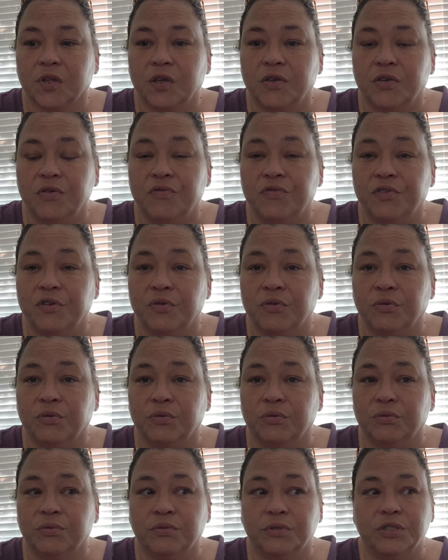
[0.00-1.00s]
you
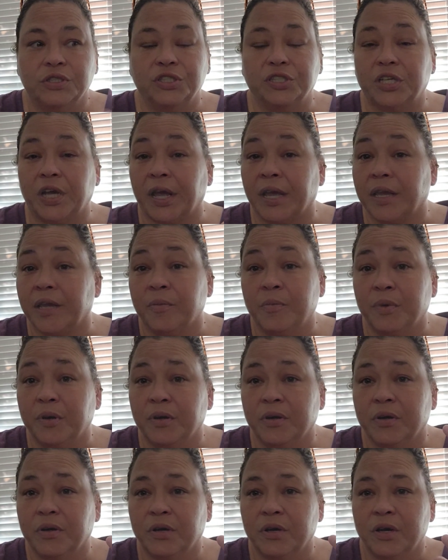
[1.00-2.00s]
feel shame,
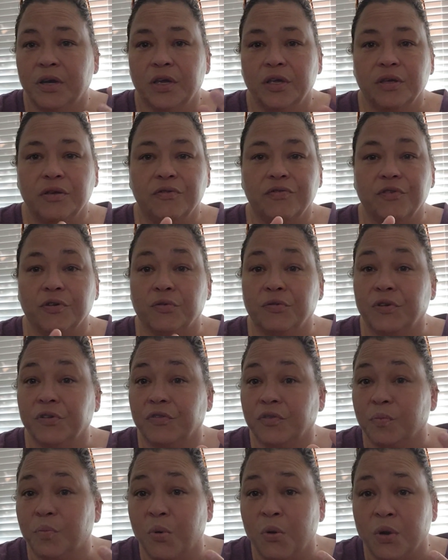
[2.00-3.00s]
you feel
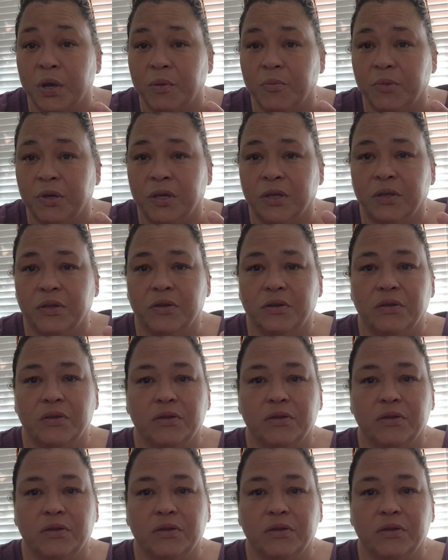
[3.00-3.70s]
disappointment,